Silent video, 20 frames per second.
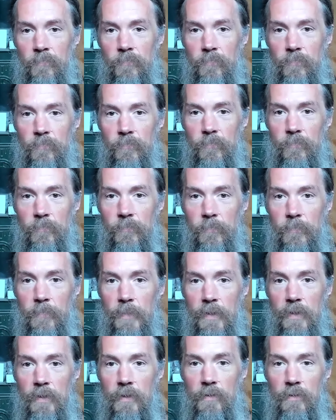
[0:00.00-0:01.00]

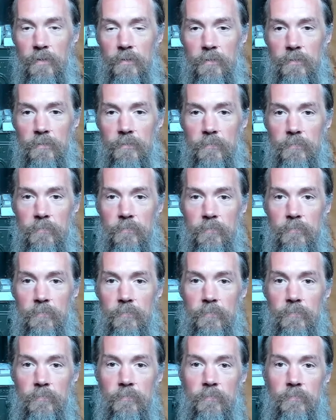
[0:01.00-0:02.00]

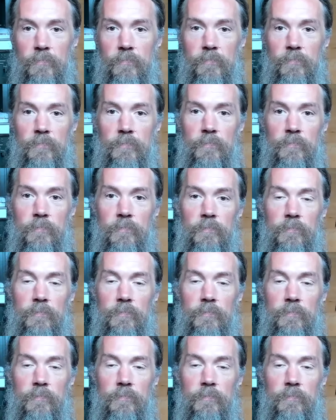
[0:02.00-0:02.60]
No one is speaking in this clip.